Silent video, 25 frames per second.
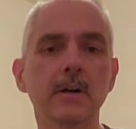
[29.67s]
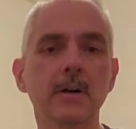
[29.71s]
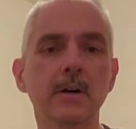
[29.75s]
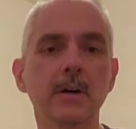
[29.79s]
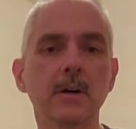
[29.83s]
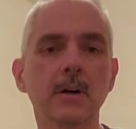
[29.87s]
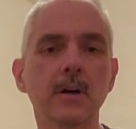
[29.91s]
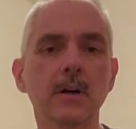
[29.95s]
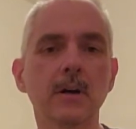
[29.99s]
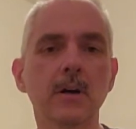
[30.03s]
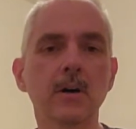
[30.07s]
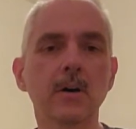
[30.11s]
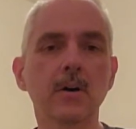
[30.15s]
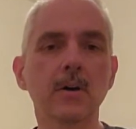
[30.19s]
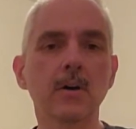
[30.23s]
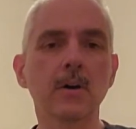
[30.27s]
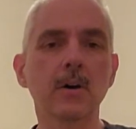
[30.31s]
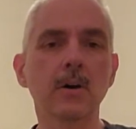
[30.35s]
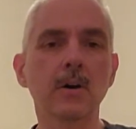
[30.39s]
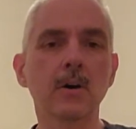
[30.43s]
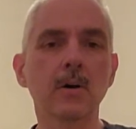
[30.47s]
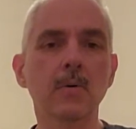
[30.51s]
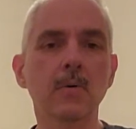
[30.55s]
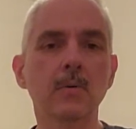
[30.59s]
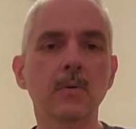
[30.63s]

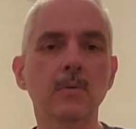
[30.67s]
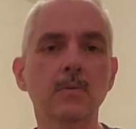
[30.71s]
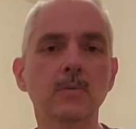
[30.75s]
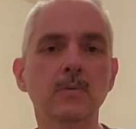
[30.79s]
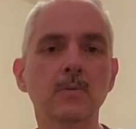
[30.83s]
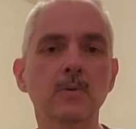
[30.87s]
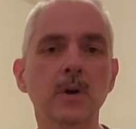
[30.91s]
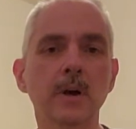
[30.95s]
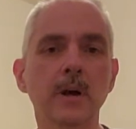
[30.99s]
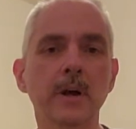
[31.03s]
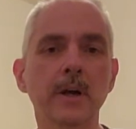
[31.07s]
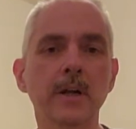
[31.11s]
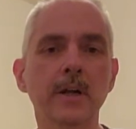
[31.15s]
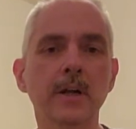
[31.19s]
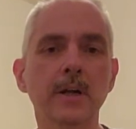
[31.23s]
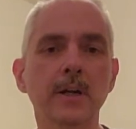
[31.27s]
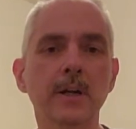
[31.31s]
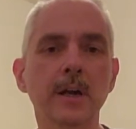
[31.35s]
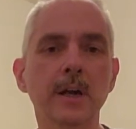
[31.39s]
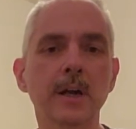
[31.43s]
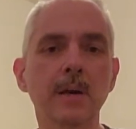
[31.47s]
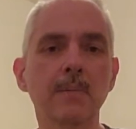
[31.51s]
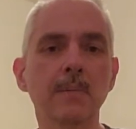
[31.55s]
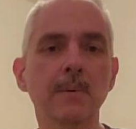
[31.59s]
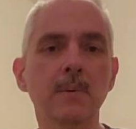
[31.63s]
I'll try to
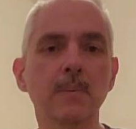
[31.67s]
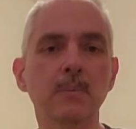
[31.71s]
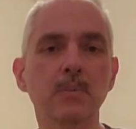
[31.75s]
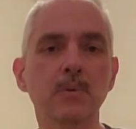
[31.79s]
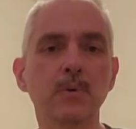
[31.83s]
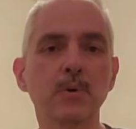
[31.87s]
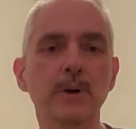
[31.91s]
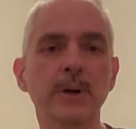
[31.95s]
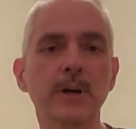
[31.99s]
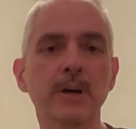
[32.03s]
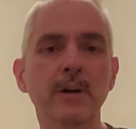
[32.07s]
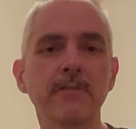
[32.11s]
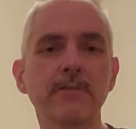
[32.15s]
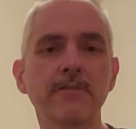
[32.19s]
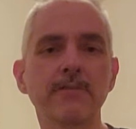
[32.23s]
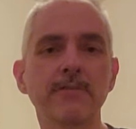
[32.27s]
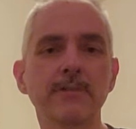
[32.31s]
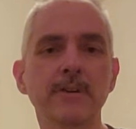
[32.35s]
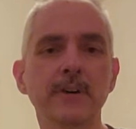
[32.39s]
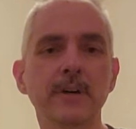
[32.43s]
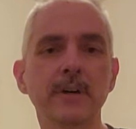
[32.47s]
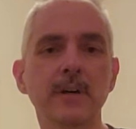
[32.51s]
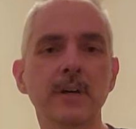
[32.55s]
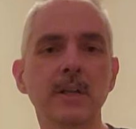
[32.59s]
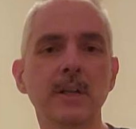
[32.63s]
keep it brief,
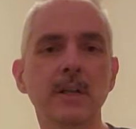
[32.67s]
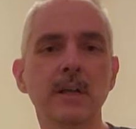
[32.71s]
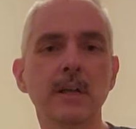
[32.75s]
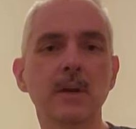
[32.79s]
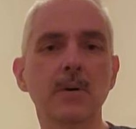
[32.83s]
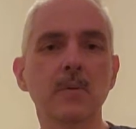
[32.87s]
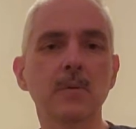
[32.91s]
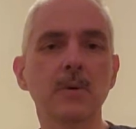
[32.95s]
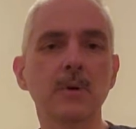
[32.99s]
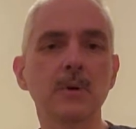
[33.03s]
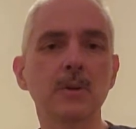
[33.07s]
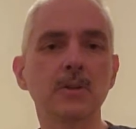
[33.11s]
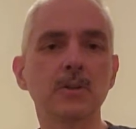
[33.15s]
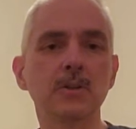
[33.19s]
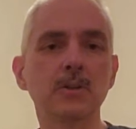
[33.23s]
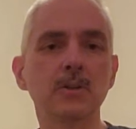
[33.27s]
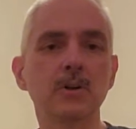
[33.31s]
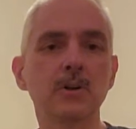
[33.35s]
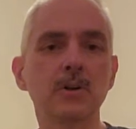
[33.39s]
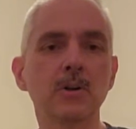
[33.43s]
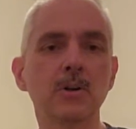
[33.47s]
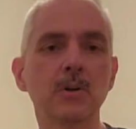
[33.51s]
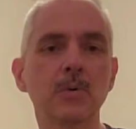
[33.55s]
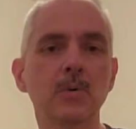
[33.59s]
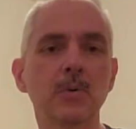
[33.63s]
and then I want to show
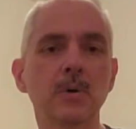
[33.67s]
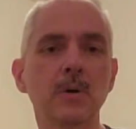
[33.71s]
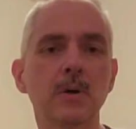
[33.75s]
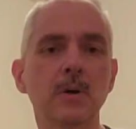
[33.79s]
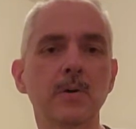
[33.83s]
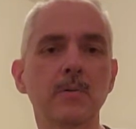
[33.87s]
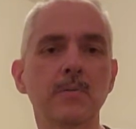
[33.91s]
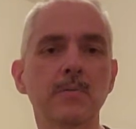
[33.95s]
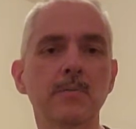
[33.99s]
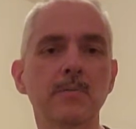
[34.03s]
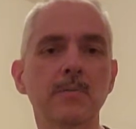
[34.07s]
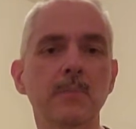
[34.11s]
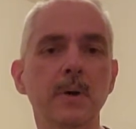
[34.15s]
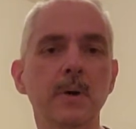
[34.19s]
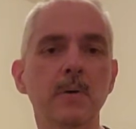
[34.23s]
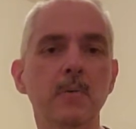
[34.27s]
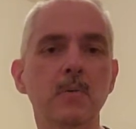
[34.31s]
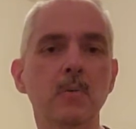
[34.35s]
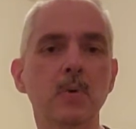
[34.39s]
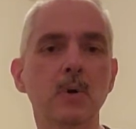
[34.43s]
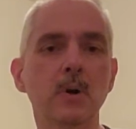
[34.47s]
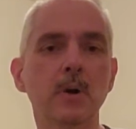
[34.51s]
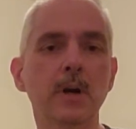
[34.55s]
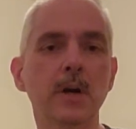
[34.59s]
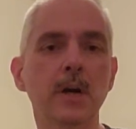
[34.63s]
you what I've been
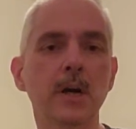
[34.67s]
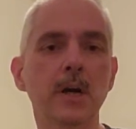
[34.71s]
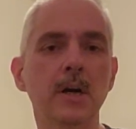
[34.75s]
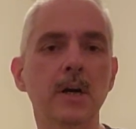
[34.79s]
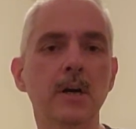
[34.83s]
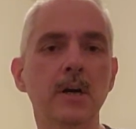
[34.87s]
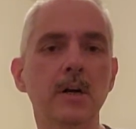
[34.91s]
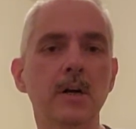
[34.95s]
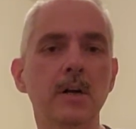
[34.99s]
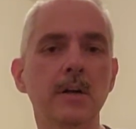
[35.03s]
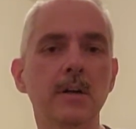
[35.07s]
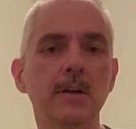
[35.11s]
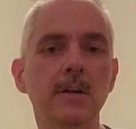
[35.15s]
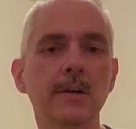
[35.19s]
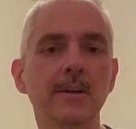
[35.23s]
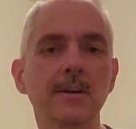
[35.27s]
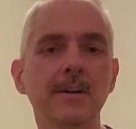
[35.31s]
working on.